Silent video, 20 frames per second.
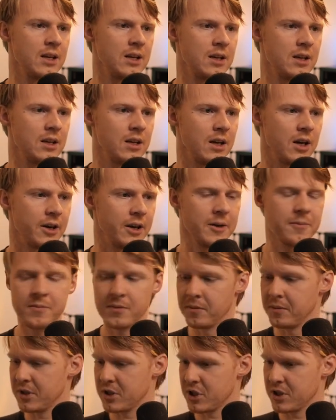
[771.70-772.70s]
All right,
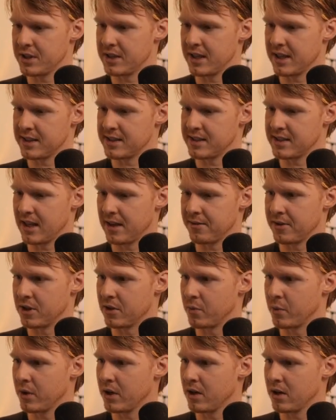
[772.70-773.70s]
mission 7.
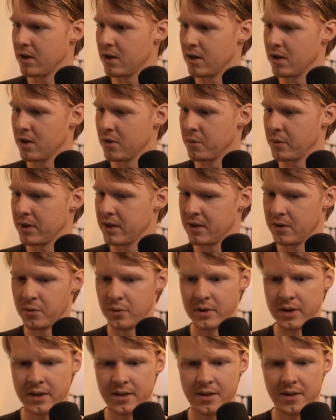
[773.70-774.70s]
Where are we
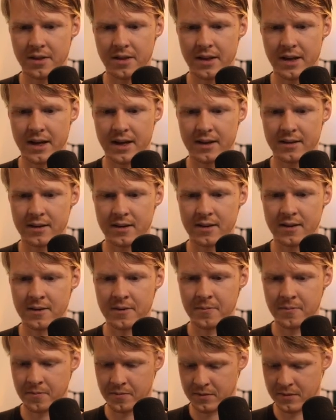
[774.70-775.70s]
with that?
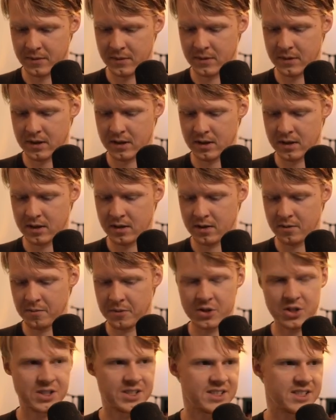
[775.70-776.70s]

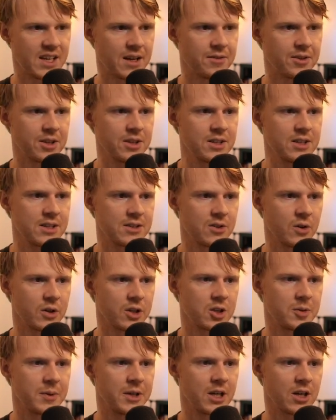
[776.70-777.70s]
Mission 7 is going
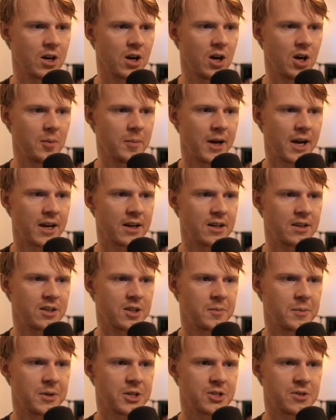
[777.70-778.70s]
to be a callback to
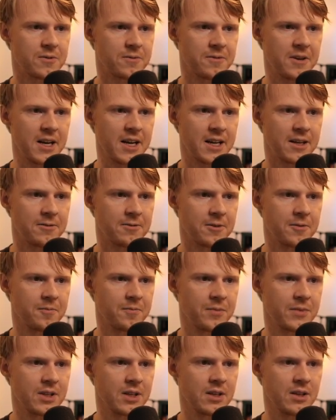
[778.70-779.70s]
mission 5,
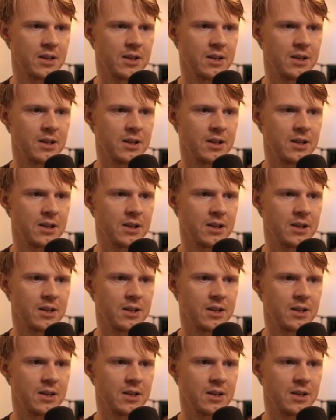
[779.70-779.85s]
Live